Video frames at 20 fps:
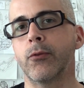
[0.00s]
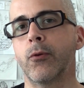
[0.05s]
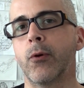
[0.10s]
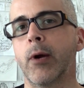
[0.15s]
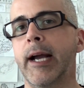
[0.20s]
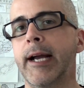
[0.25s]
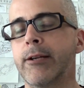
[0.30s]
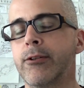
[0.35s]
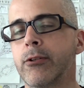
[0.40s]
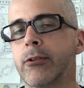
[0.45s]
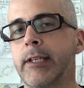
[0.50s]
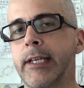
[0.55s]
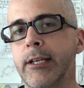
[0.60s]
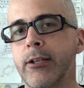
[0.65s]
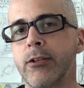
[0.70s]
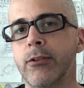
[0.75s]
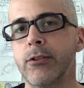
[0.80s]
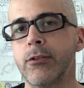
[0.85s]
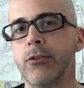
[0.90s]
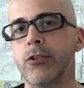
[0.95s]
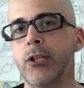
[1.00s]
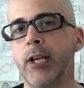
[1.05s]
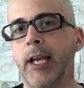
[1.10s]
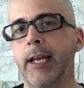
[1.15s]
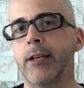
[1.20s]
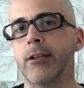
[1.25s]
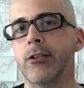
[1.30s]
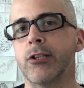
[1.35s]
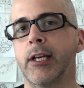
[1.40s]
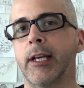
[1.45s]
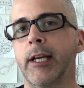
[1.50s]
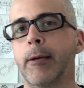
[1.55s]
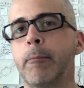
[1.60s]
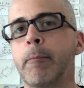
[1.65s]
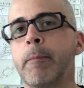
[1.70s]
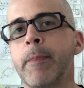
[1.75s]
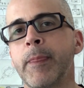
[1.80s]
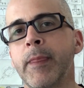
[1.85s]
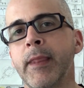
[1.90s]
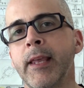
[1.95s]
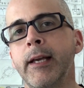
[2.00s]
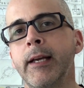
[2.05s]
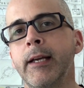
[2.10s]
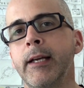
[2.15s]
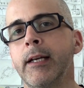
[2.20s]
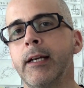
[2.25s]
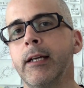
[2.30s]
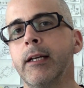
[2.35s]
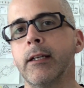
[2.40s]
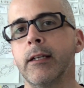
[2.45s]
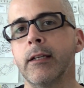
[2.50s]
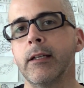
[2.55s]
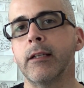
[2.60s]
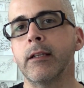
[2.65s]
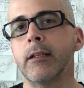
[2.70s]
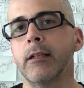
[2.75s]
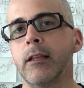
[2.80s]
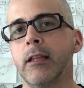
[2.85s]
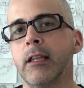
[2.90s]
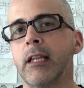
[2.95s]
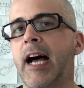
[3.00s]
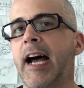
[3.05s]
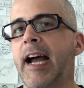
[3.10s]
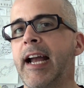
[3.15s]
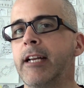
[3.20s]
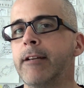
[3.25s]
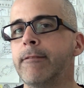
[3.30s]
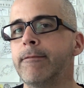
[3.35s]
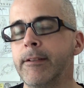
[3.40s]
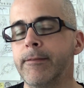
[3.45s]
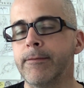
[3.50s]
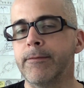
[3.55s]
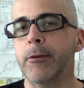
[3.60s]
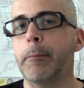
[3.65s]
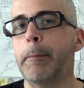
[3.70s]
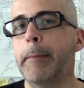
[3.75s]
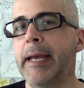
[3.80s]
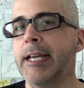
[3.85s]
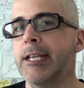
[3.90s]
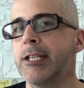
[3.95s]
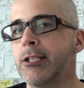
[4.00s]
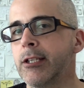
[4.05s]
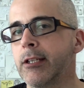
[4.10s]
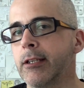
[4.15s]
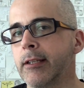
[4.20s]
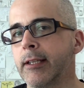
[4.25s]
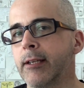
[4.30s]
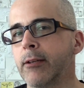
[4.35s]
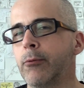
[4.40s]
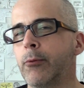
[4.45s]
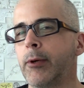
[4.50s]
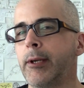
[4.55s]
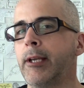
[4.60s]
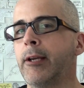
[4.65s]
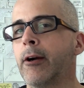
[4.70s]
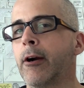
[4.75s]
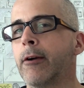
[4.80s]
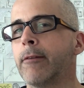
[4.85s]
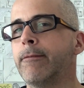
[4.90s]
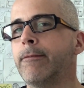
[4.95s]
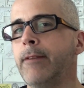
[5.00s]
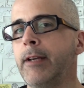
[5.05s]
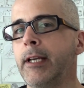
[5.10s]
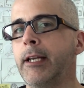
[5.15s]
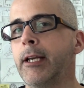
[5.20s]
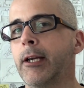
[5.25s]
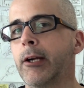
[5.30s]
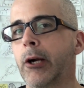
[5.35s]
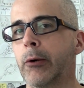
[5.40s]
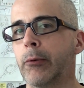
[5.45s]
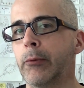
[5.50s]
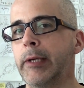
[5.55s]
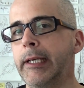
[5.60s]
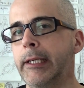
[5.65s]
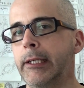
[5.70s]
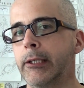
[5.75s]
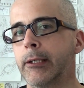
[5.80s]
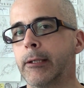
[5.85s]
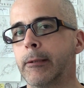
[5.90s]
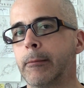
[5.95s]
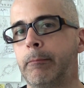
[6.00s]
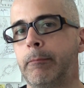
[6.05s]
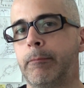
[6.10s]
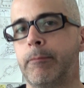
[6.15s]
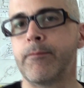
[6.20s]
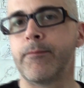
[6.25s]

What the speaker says: gradually changing line of information that we are feeding our reader.